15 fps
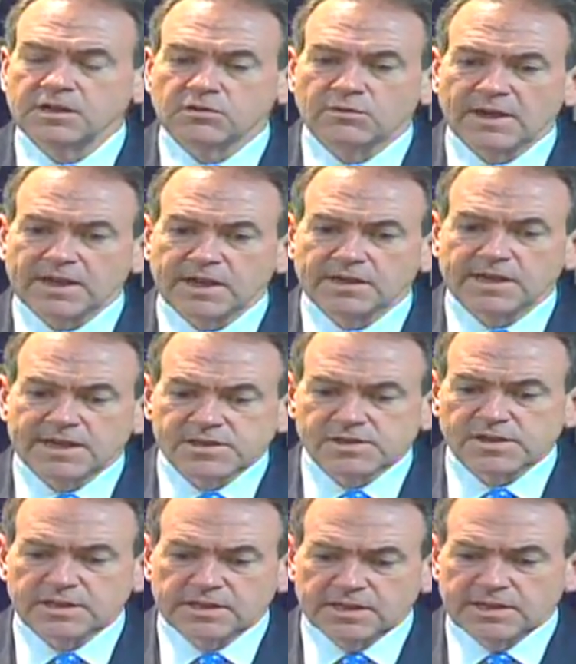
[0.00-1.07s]

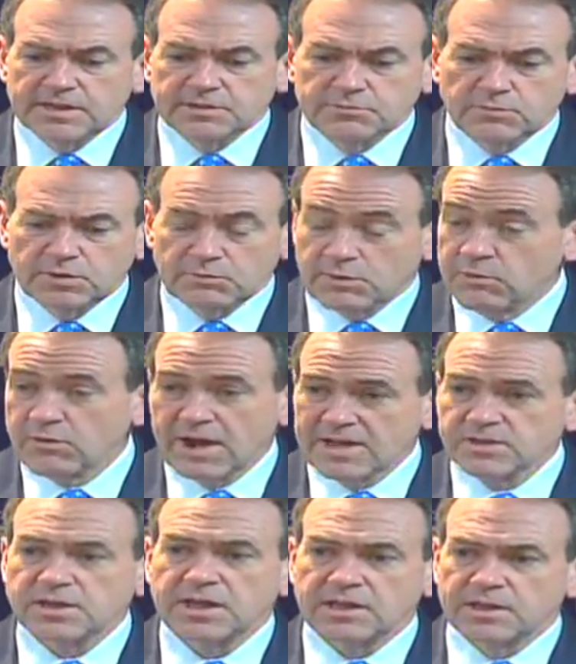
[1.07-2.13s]
recognizing what we were
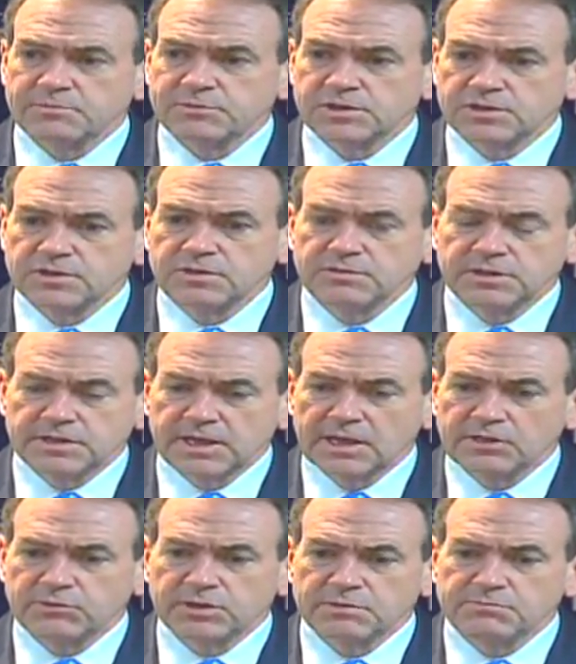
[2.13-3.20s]
asking them to do, and
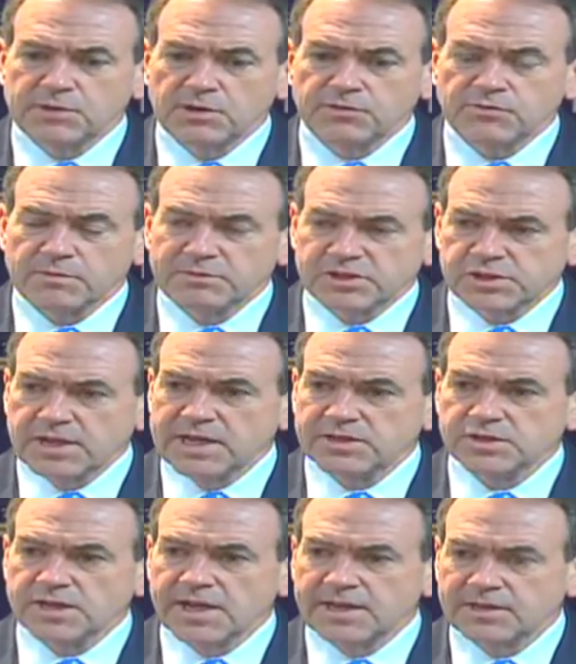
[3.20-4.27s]
dealing with them both from a state
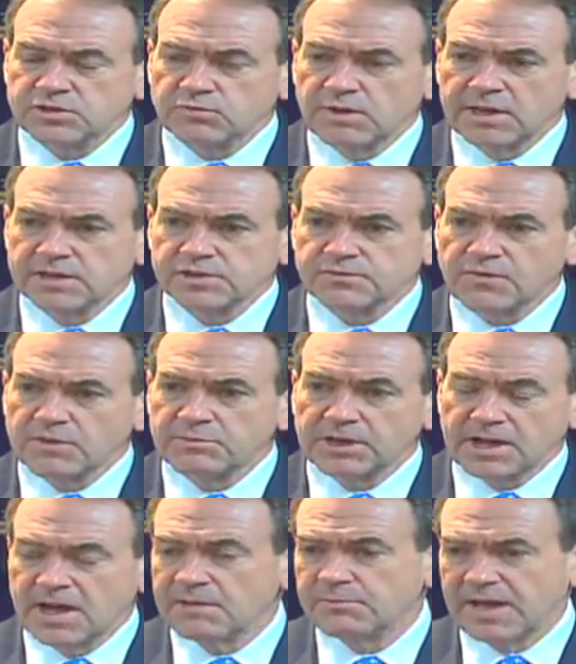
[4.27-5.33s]
side as well as from a
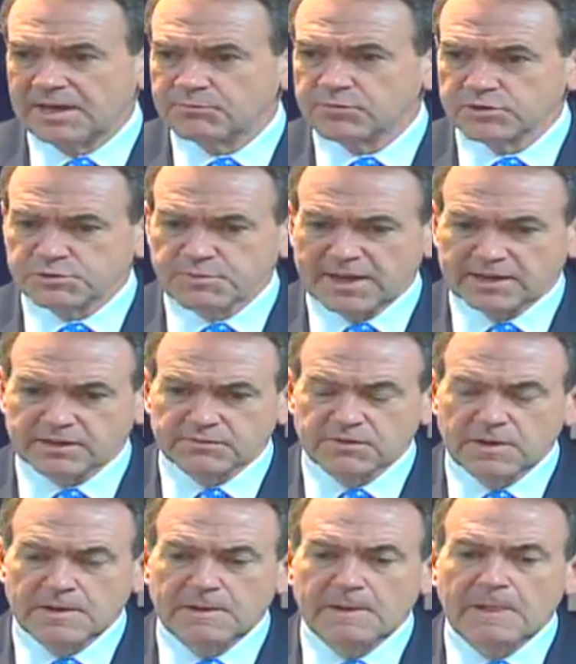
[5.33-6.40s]
combat perspective.
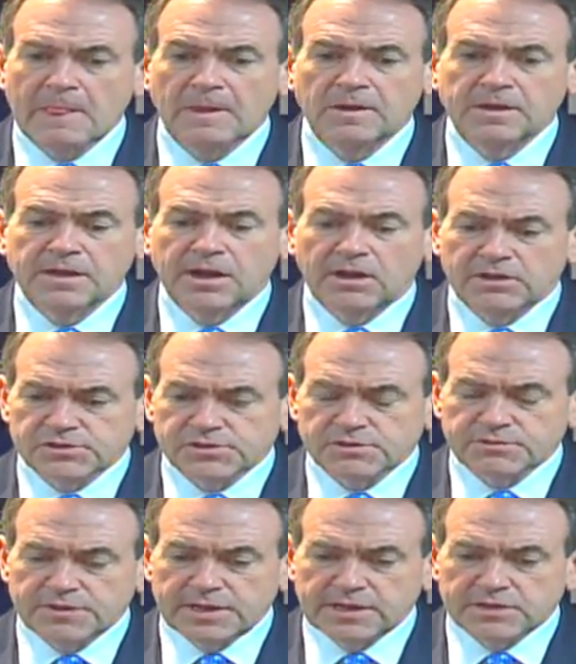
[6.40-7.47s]
I also
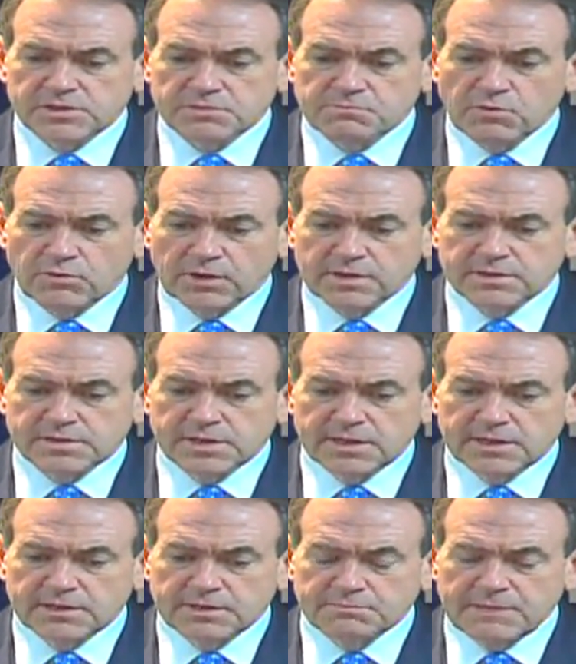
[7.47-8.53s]
think it's important
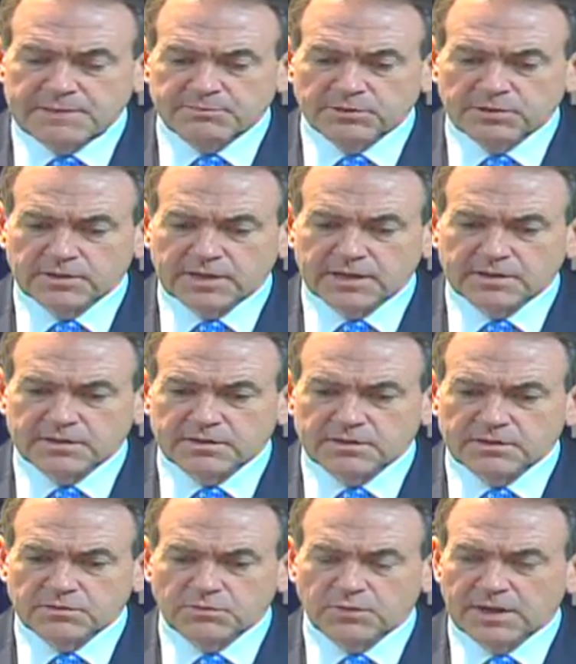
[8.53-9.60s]
that people look at
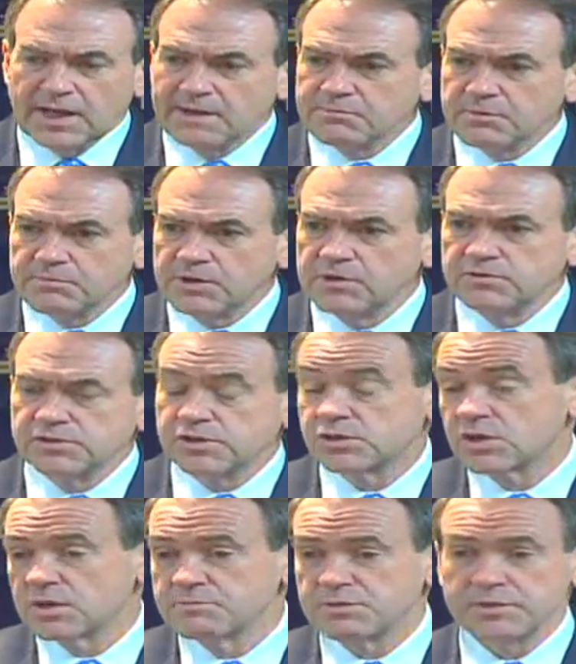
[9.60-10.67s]
what I propose in
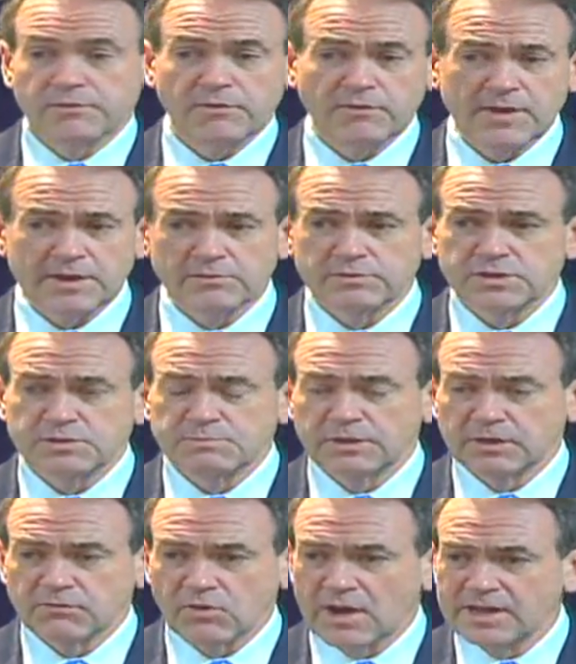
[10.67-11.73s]
terms of a Veterans Bill
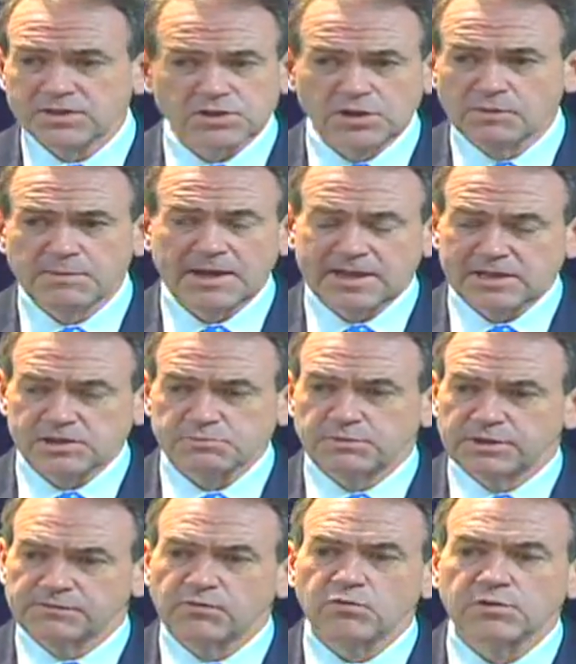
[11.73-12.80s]
of Rights. Nobody has
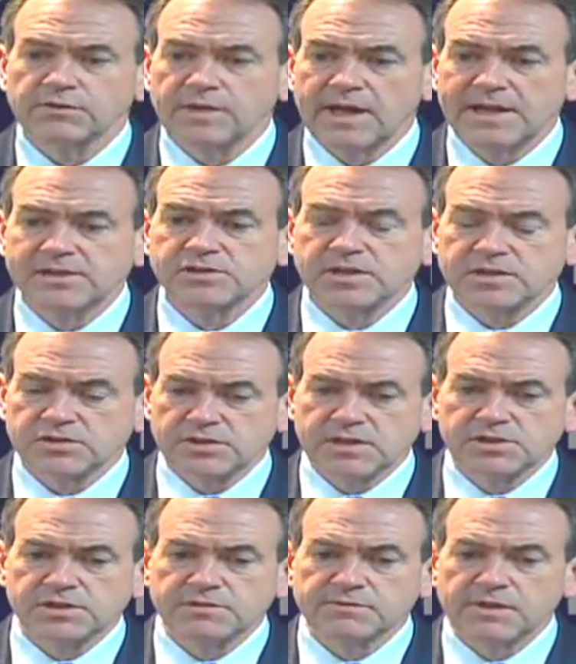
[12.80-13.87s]
put forth as
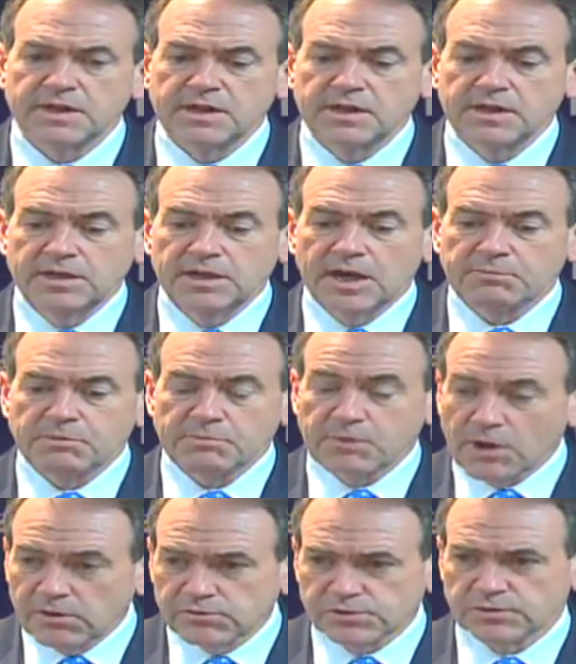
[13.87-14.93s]
extensive a
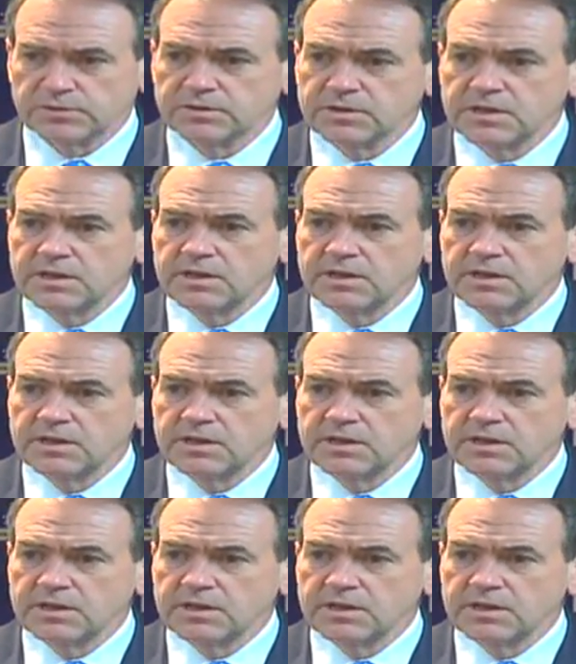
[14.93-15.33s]
proposal